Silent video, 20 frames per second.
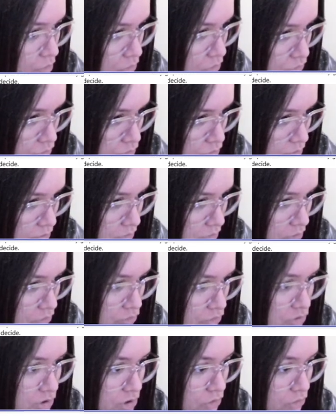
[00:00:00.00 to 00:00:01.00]
you won't
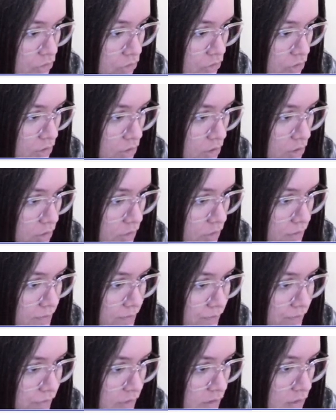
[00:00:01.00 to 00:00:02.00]
be
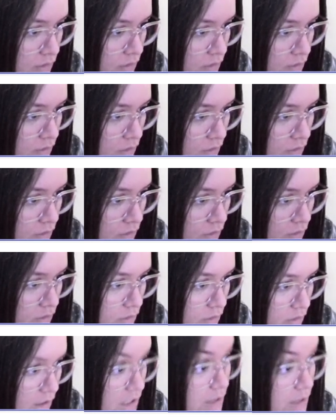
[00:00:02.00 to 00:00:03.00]
considered
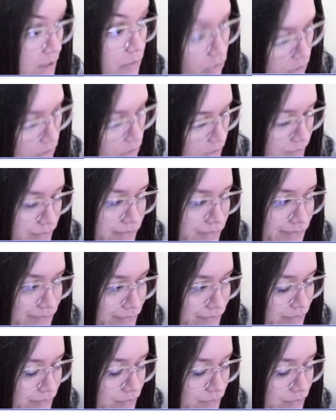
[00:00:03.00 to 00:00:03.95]
anymore